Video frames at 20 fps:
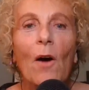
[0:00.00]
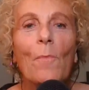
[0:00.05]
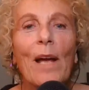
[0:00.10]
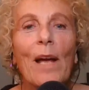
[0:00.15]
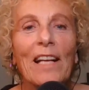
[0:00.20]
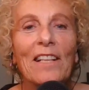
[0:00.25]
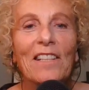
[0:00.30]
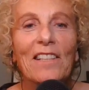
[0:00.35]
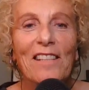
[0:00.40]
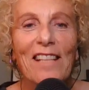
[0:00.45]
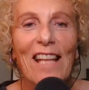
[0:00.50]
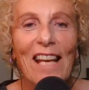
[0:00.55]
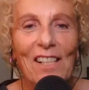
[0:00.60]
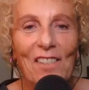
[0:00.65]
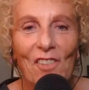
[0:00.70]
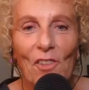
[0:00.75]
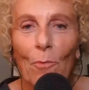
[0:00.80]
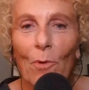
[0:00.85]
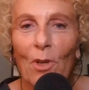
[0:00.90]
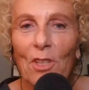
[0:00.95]
Amanda,
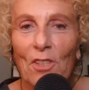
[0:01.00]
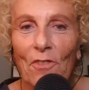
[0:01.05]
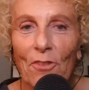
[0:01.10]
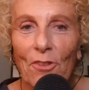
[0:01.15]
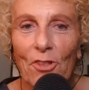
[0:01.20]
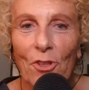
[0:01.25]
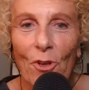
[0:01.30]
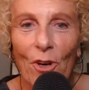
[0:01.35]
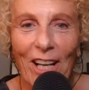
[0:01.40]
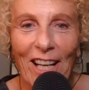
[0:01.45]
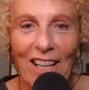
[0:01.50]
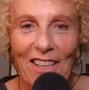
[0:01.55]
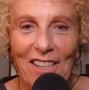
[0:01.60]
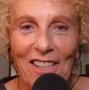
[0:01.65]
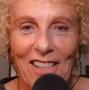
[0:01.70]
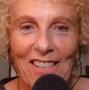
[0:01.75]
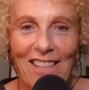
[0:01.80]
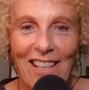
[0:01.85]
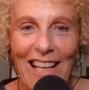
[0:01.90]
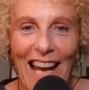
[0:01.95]
thanks so much for joining
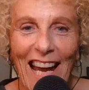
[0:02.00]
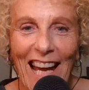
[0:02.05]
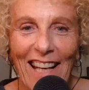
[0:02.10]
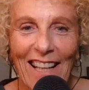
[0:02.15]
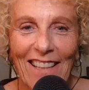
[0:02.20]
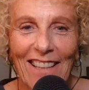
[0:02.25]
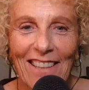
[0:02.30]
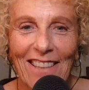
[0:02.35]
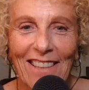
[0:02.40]
us today.